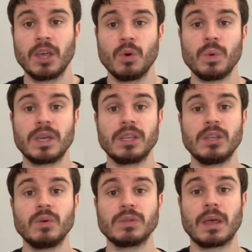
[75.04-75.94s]
we can
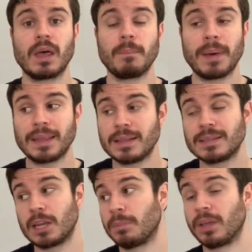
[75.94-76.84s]
use a banded
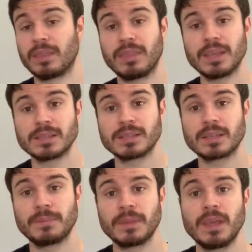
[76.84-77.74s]
setup like
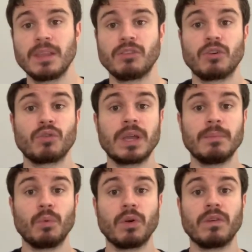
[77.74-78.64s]
this to create
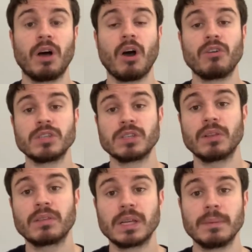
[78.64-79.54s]
more of a
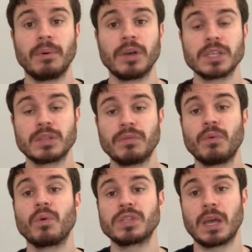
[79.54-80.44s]
horizontally biased
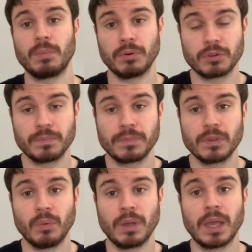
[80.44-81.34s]
force output.
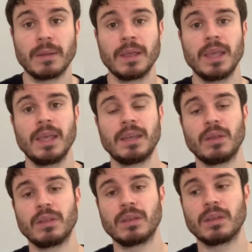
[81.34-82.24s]
Okay. Now
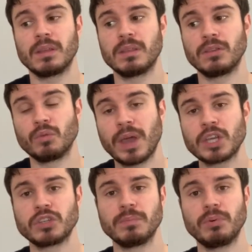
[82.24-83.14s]
the
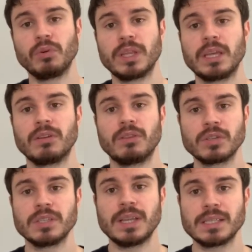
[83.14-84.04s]
direction of pull here
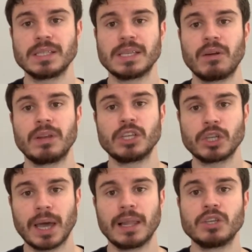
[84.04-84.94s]
doesn't necessarily
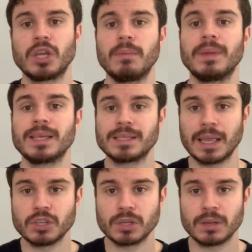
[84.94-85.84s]
challenge hip
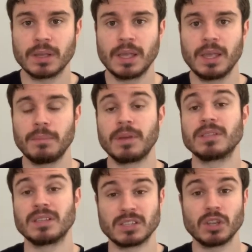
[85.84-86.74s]
extension because
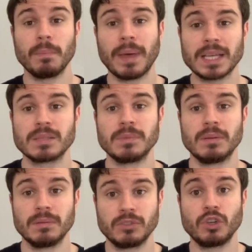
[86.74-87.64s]
it's a
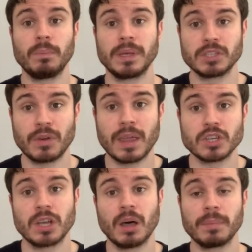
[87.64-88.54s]
submaximal jumping
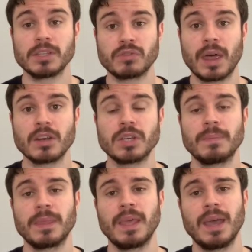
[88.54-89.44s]
strategy, hopping
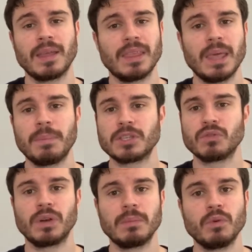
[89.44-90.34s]
strategy, and the hip
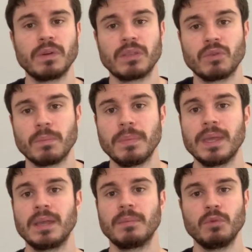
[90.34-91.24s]
isn't really moving through a
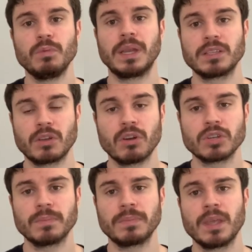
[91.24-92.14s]
big movement
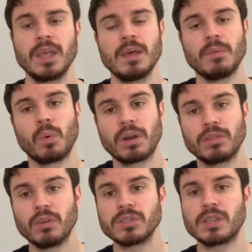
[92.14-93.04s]
excursion. But what
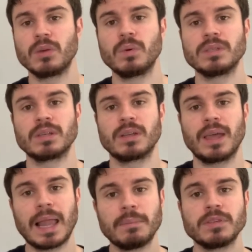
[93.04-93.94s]
it does do is it
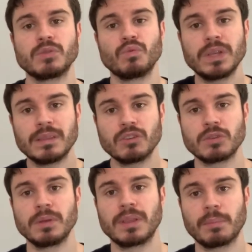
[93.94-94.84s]
helps us
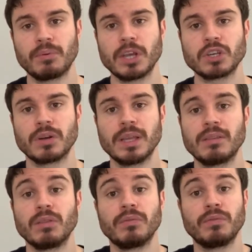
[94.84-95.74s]
redistribute that pressure
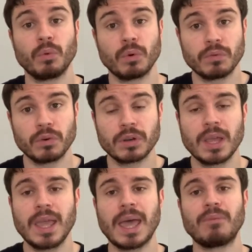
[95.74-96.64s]
into the forefoot
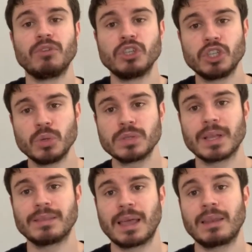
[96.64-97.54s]
and reduce
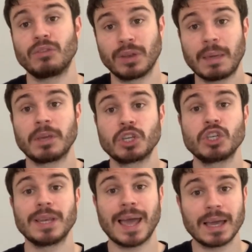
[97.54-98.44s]
that dynamic
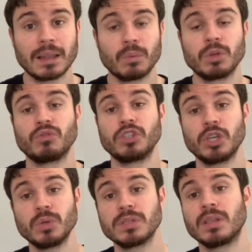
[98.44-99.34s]
shin angle, which
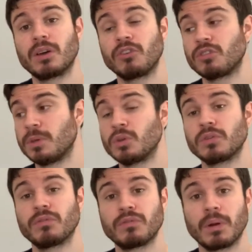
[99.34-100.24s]
reduces the
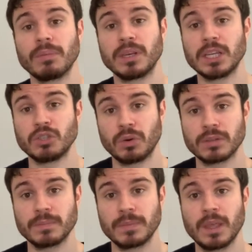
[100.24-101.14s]
contribution from the knee
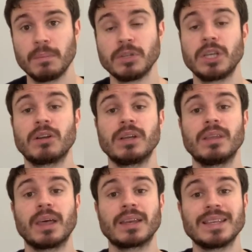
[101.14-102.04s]
joint, particularly
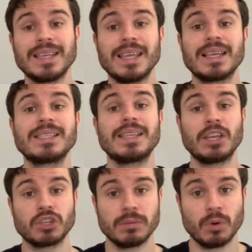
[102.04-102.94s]
that knee
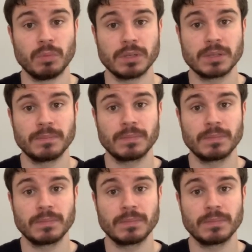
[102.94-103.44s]
extension moment.